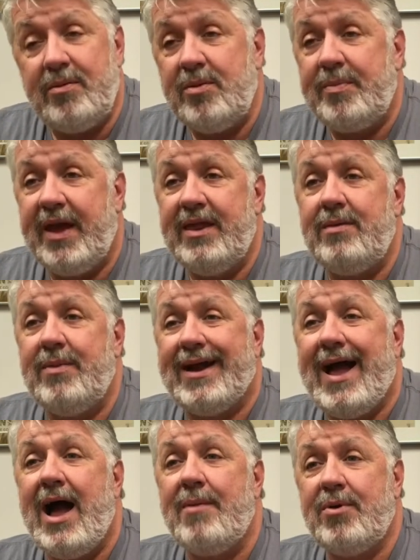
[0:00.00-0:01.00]
able to pay them a
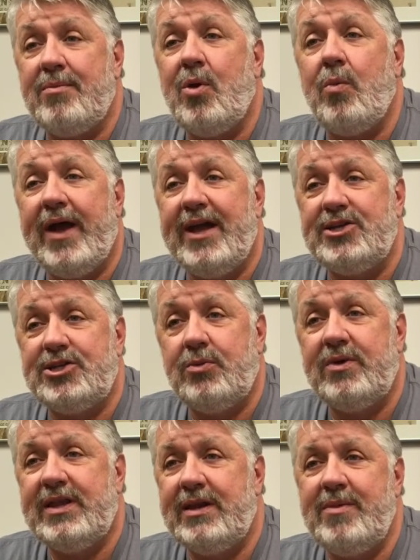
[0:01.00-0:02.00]
comparable wage to
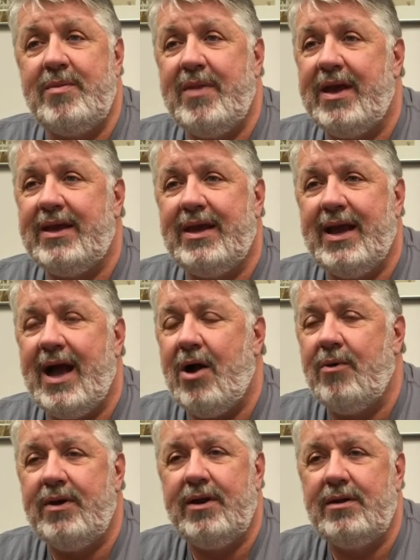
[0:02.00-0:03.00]
what they'd be making
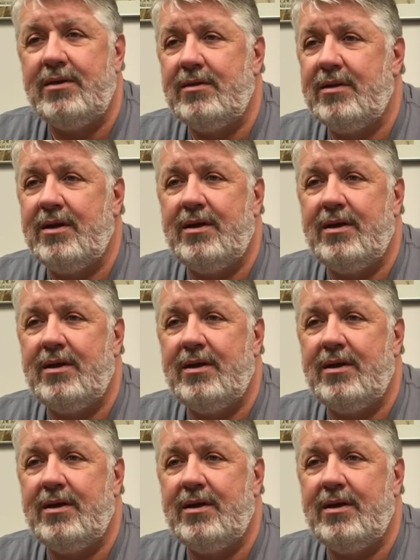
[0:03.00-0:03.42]
out in